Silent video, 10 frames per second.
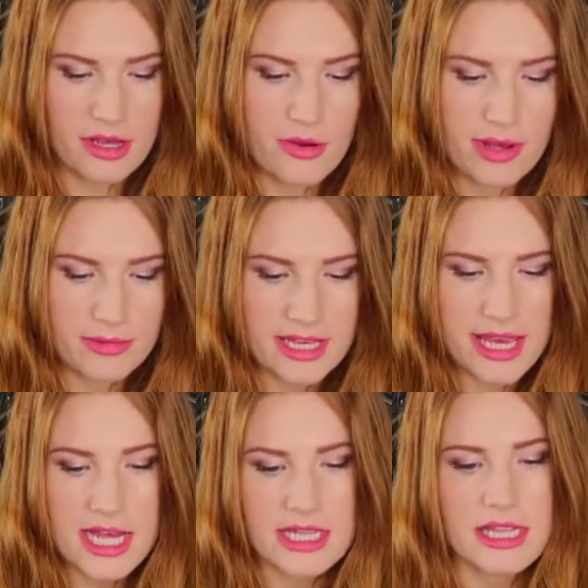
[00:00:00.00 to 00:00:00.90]
So I'm gonna
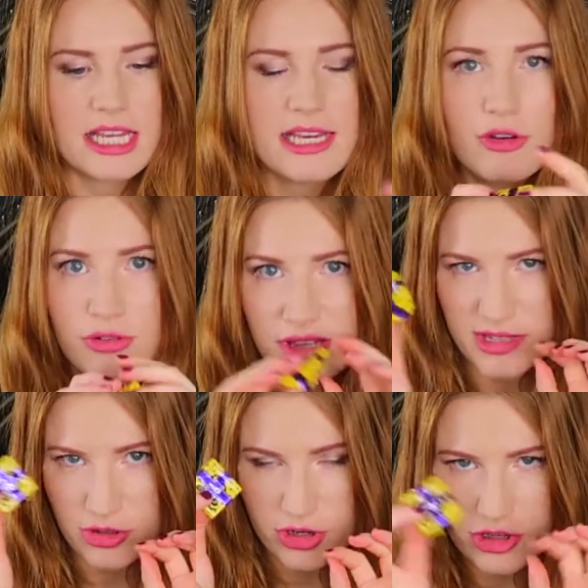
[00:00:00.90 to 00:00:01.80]
get the
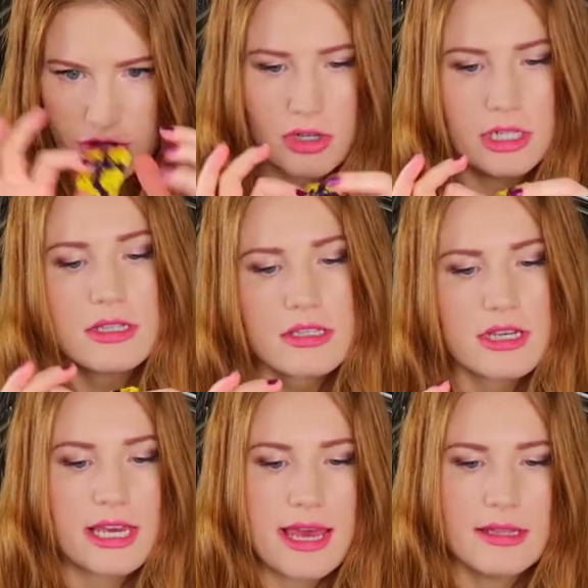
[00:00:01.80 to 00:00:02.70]
Christmas tree chocolate
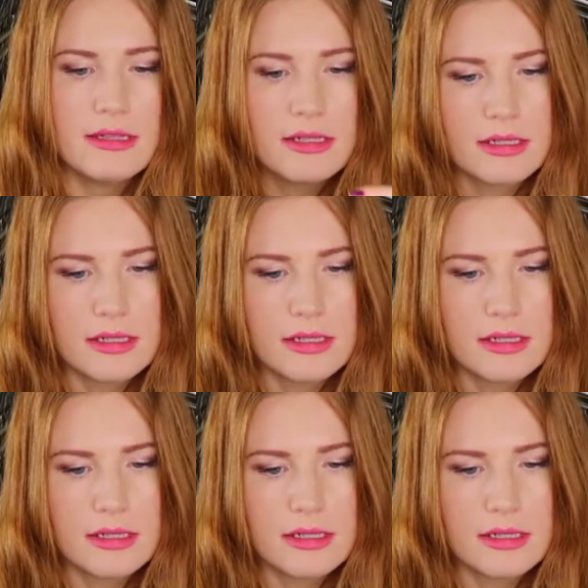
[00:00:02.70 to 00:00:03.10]
again